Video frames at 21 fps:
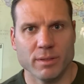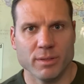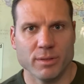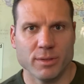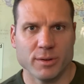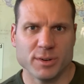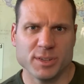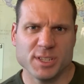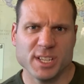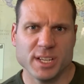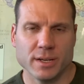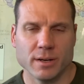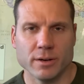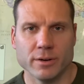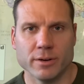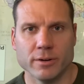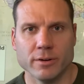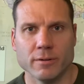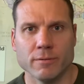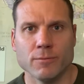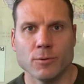
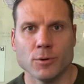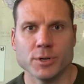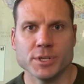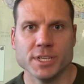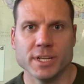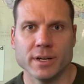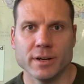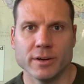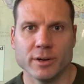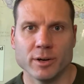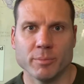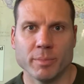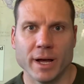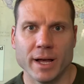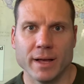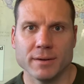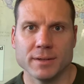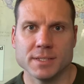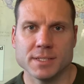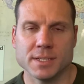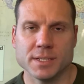1,300 to 1,400
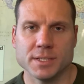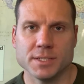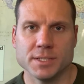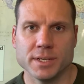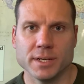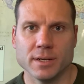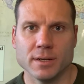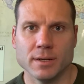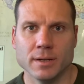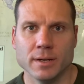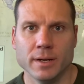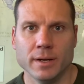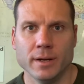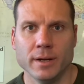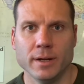pilots this year.